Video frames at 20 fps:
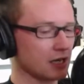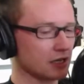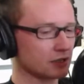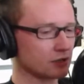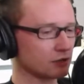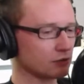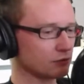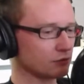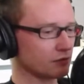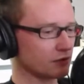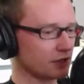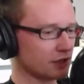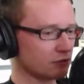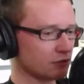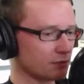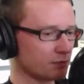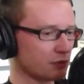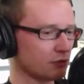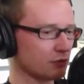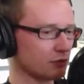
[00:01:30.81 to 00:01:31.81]
So these
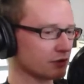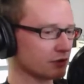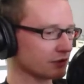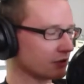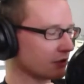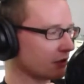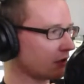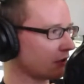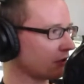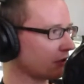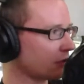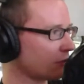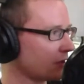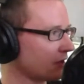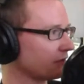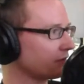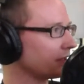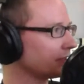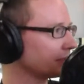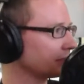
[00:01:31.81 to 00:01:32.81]
reports are
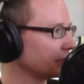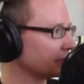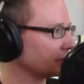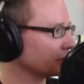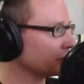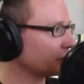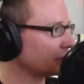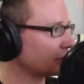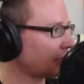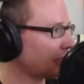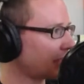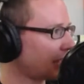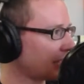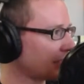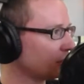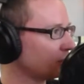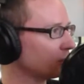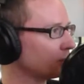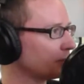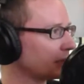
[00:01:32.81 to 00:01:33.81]
quite fascinating. On an
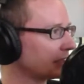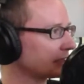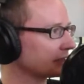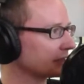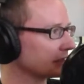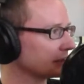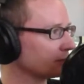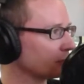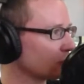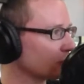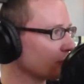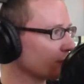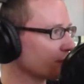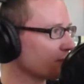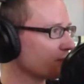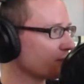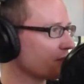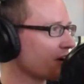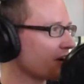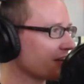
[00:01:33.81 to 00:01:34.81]
annual basis, more than
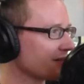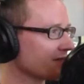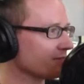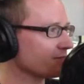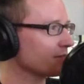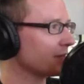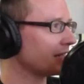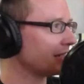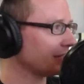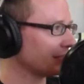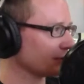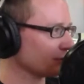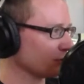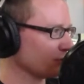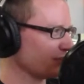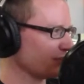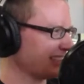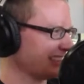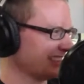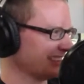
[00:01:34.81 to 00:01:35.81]
5 million
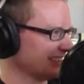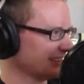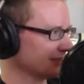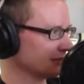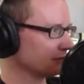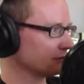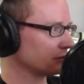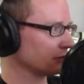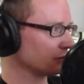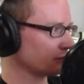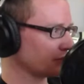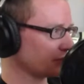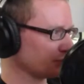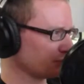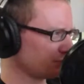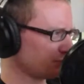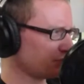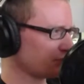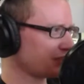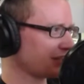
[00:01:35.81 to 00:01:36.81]
reads. So they're
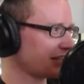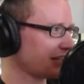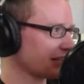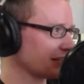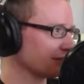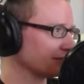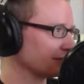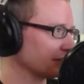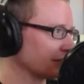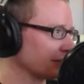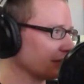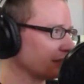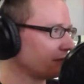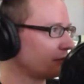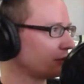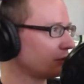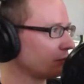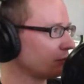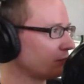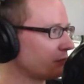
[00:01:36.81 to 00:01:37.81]
pretty hefty.
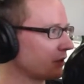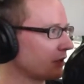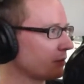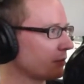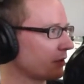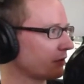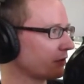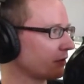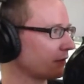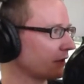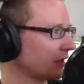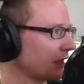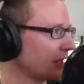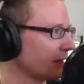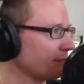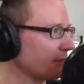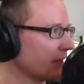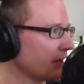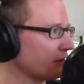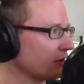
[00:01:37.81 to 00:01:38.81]
If you think about something
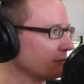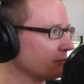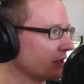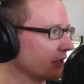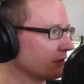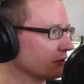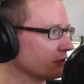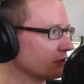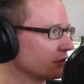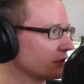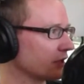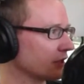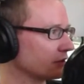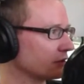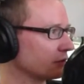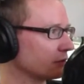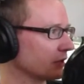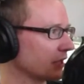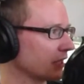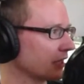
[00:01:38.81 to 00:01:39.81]
like Mary Meeker, she gets
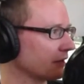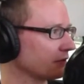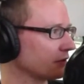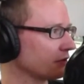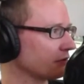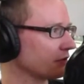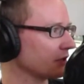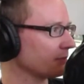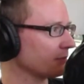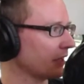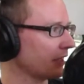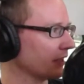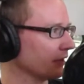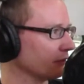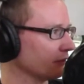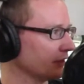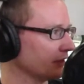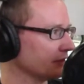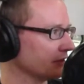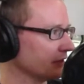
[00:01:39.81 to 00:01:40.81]
2.5 to 3 million
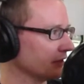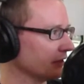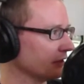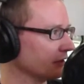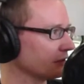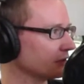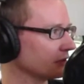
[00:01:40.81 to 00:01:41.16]
reads a year.